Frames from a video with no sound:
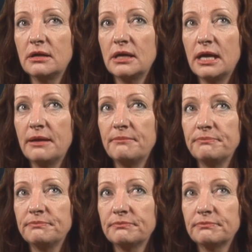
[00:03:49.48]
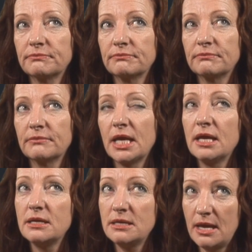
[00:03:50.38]
in
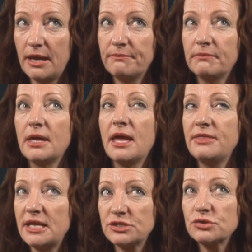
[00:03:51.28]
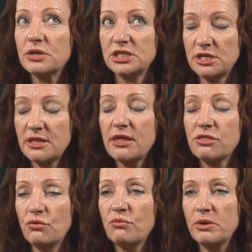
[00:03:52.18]
that situation, they
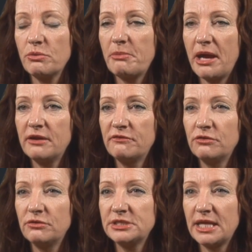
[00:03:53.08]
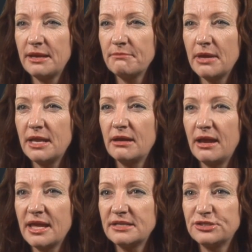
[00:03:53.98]
thought we were part of her team, and I
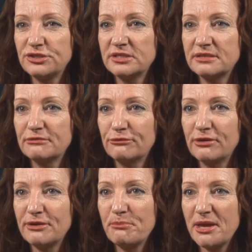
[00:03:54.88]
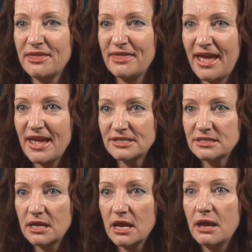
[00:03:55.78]
had to just grin and bear that.
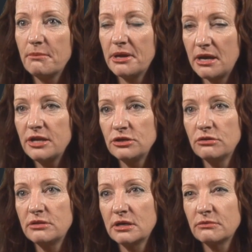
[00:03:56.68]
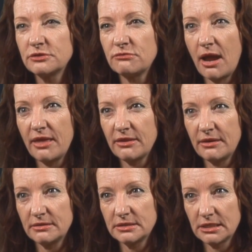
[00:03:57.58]
But I knew that it was right
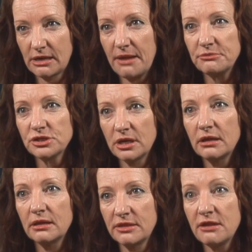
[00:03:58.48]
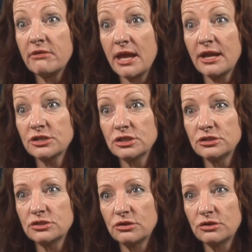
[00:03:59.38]
to capture their reaction to